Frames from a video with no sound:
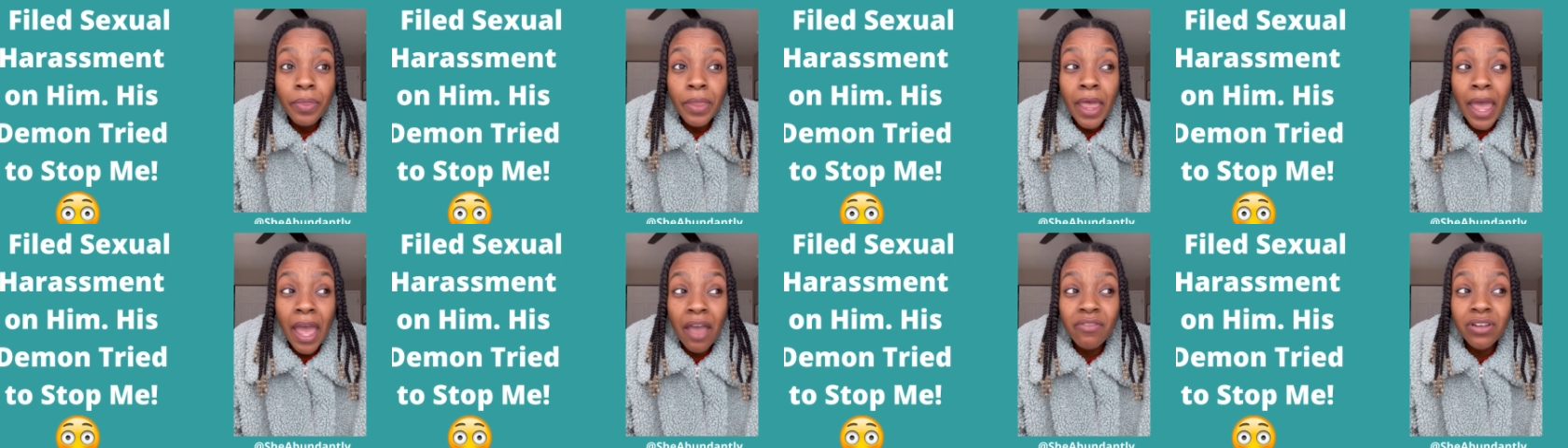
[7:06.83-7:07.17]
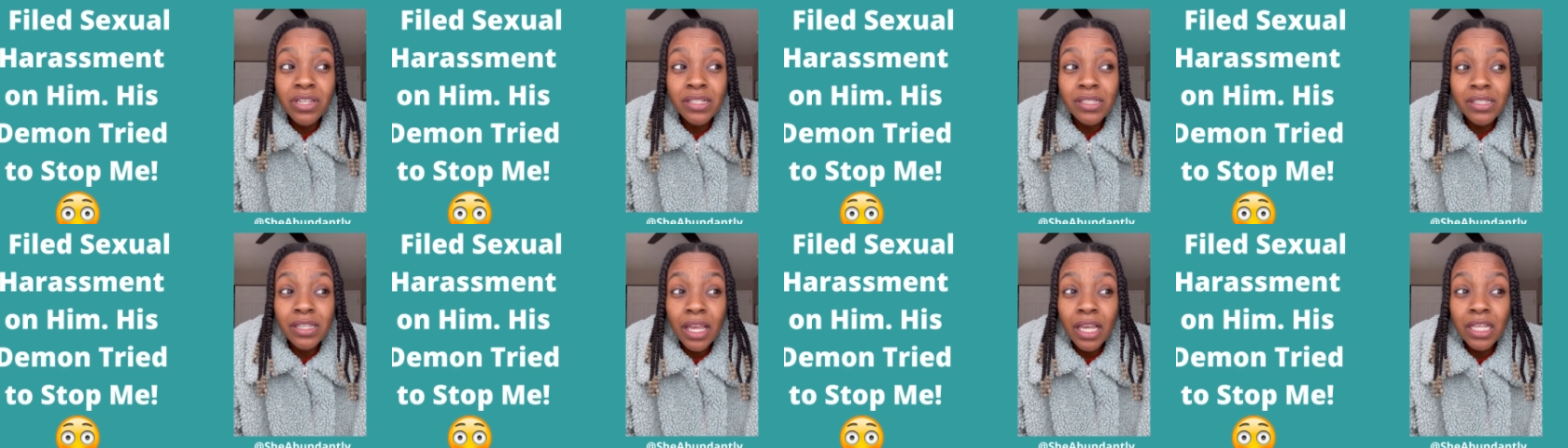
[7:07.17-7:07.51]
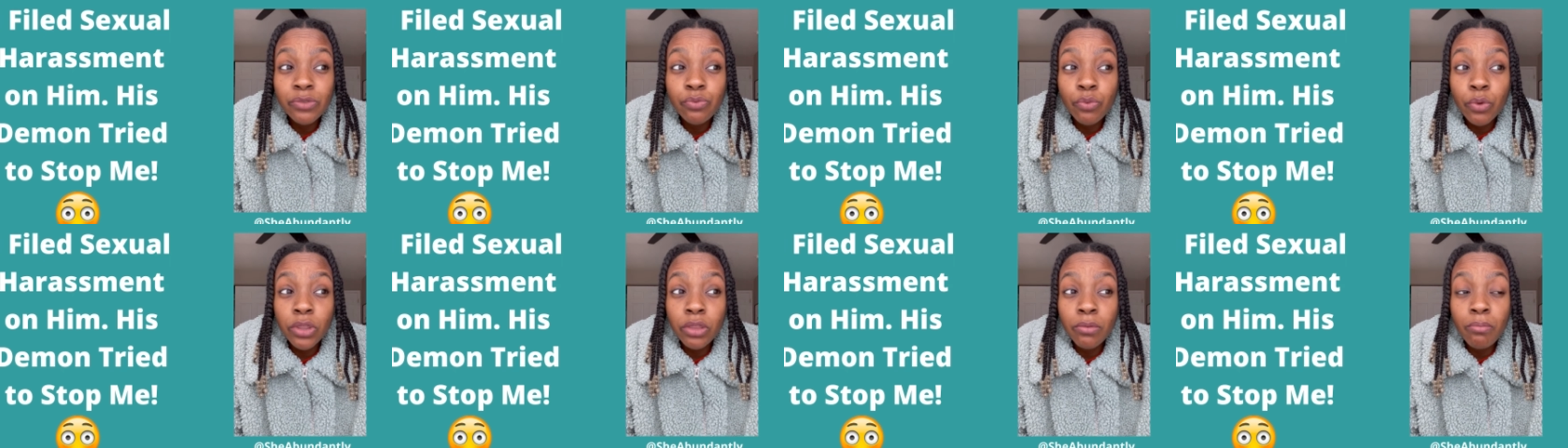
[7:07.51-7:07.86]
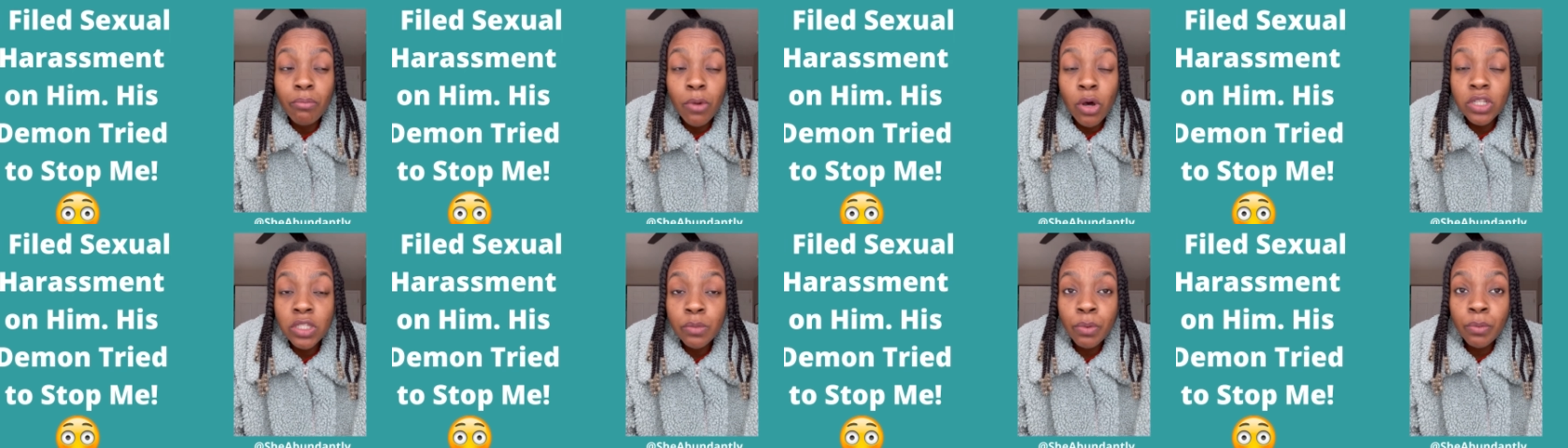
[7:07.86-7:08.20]
having sex with
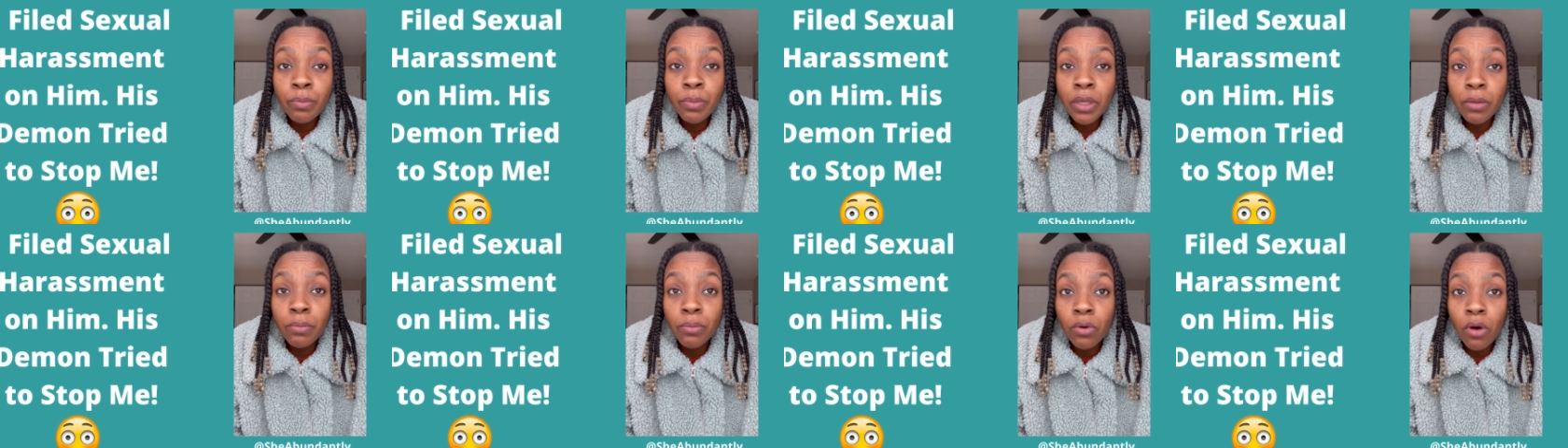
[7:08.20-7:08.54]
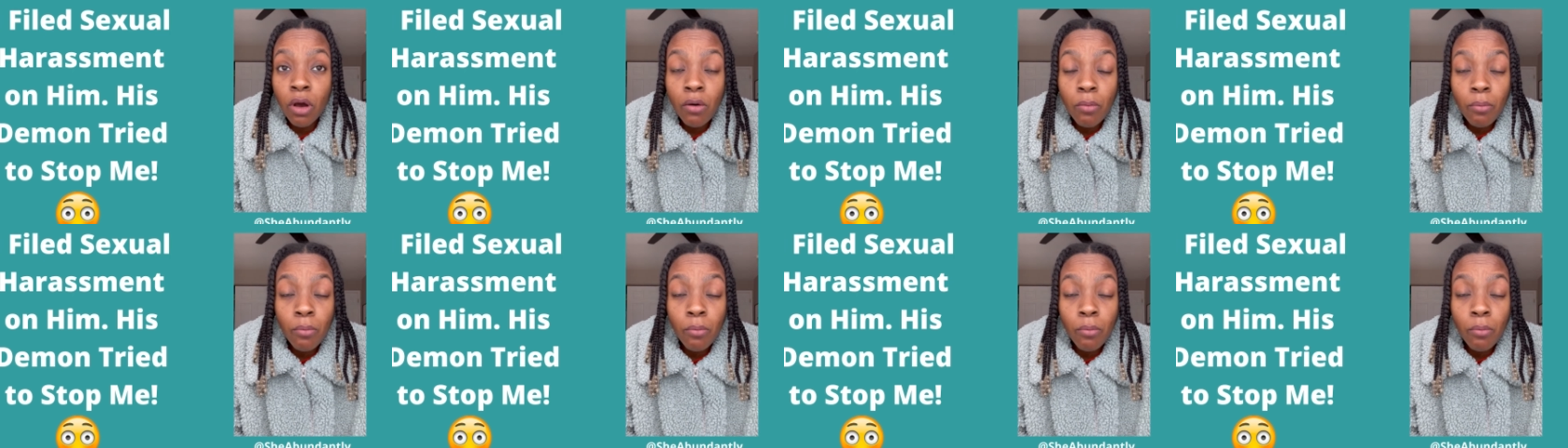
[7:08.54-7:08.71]
multiple people,